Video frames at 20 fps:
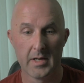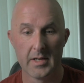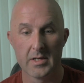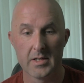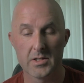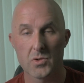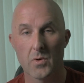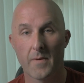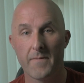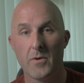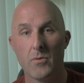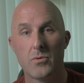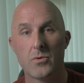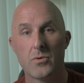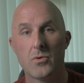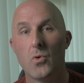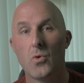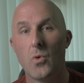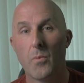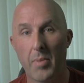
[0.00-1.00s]
So if you
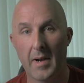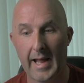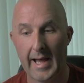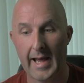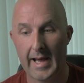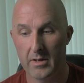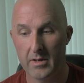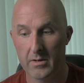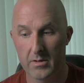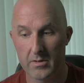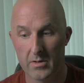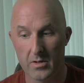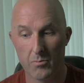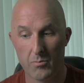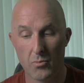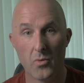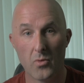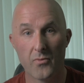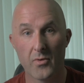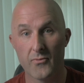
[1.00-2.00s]
do plan to
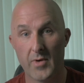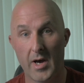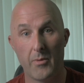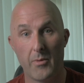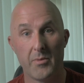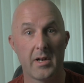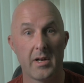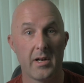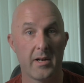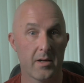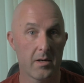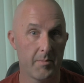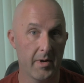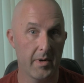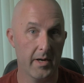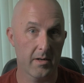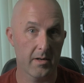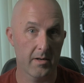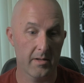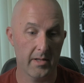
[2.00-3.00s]
move around a little
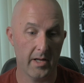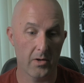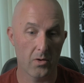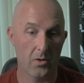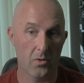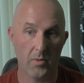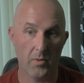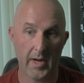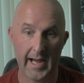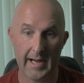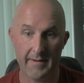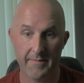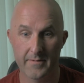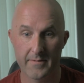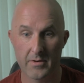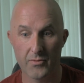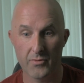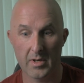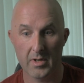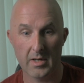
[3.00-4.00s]
bit, then you have
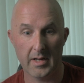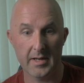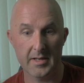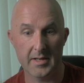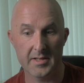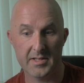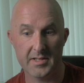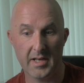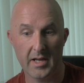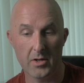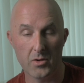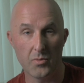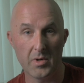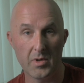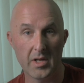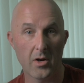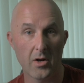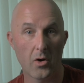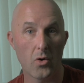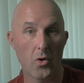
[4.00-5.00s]
to realize then you
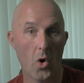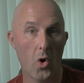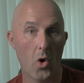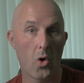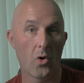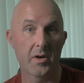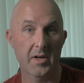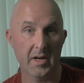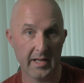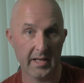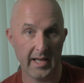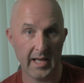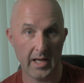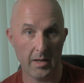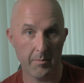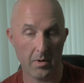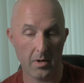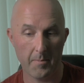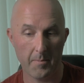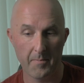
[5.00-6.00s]
need a longer
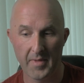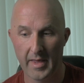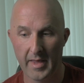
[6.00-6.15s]
cable,